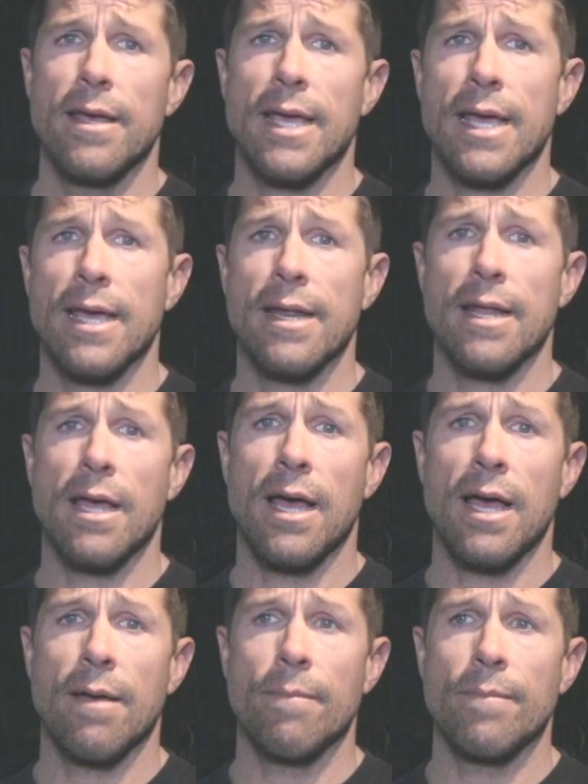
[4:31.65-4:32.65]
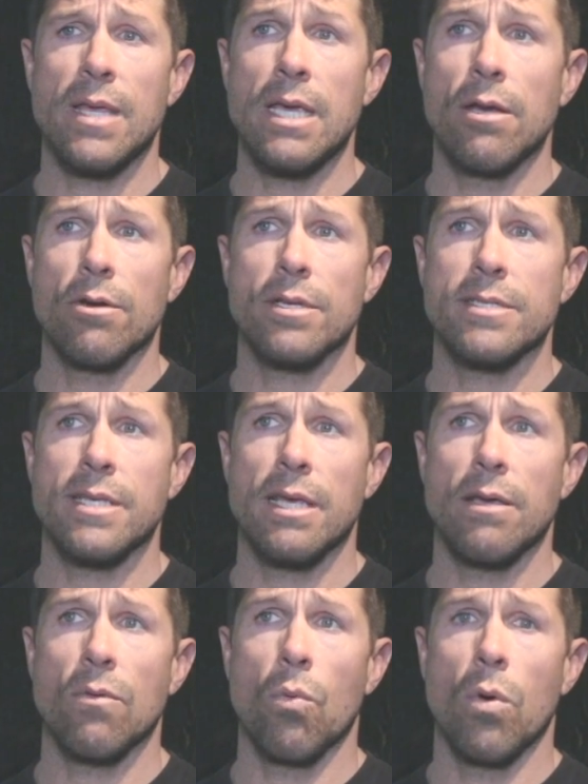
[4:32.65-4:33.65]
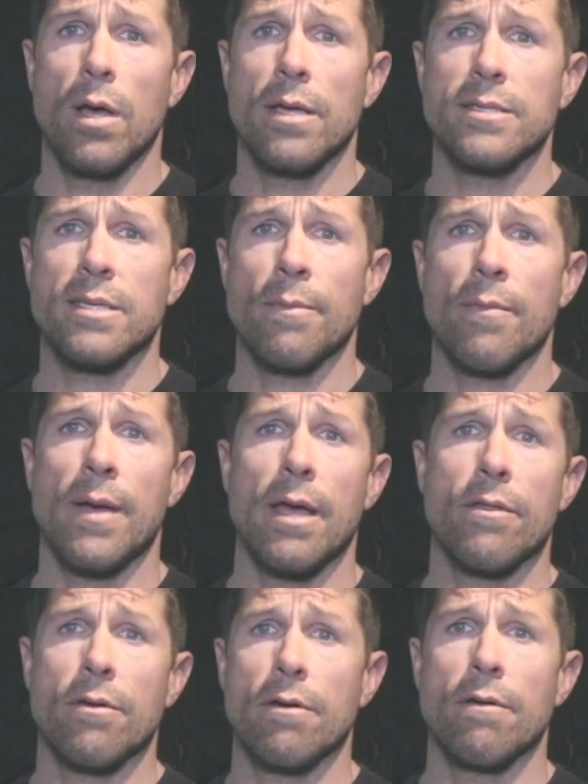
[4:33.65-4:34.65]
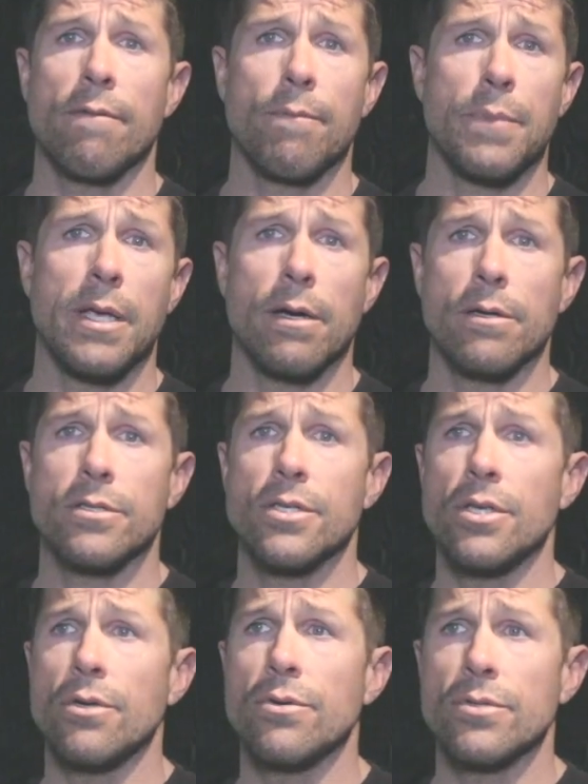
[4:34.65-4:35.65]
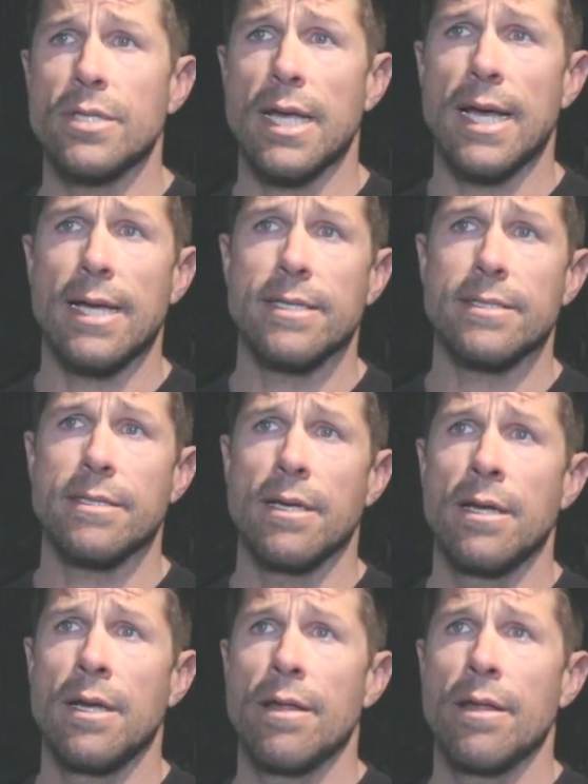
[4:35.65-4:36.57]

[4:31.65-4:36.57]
and I'm eager to see what some of my other peers used as